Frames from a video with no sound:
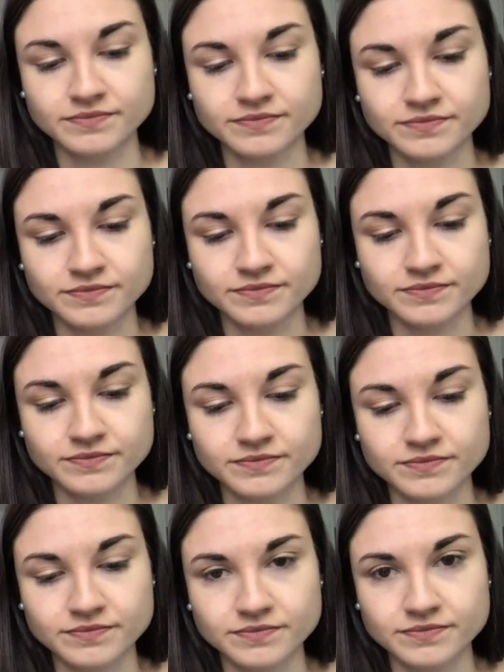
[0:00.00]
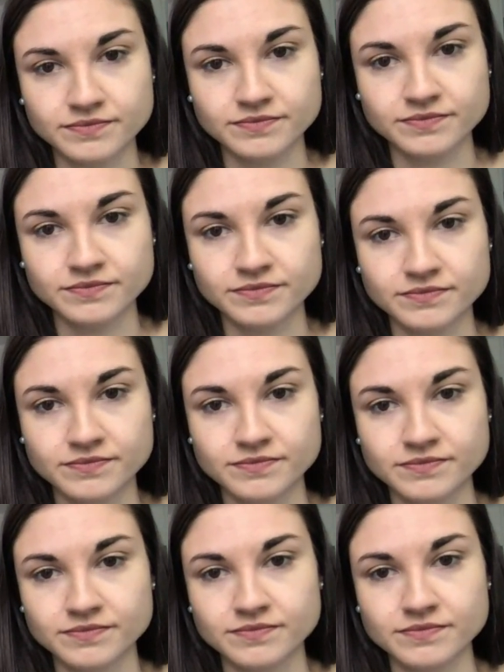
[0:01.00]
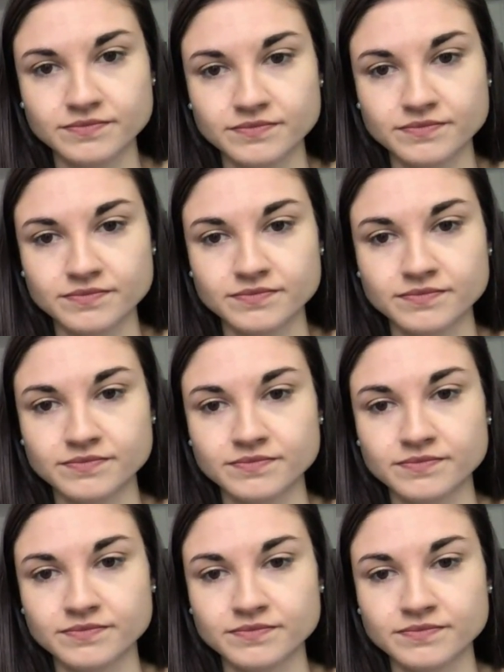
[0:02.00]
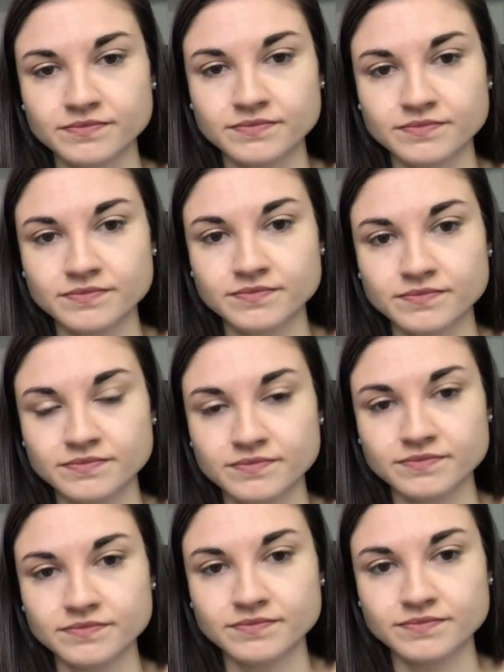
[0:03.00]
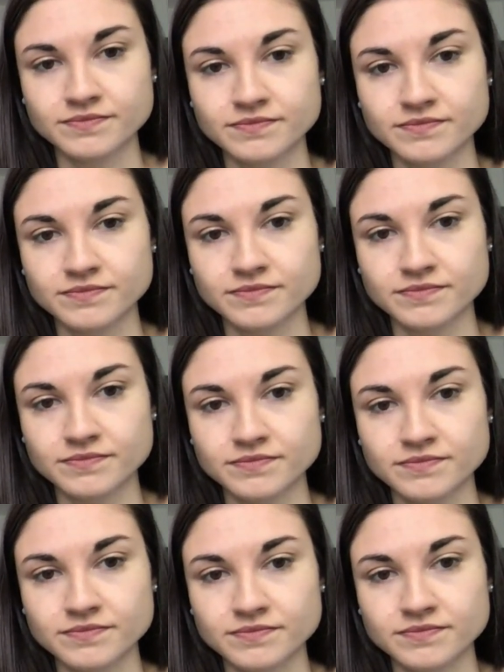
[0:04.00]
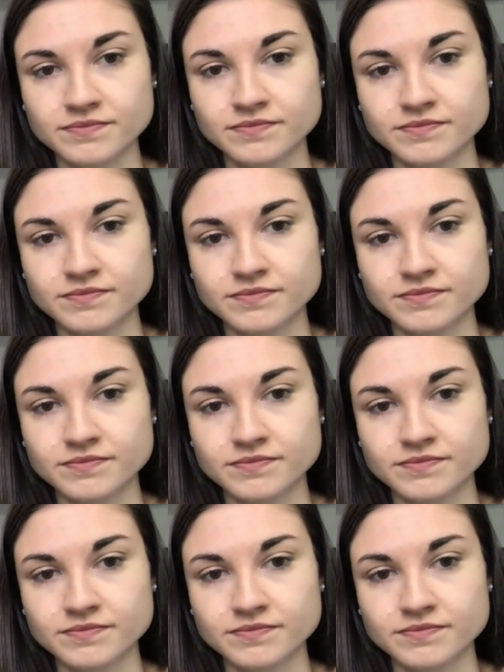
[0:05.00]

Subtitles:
(not speaking)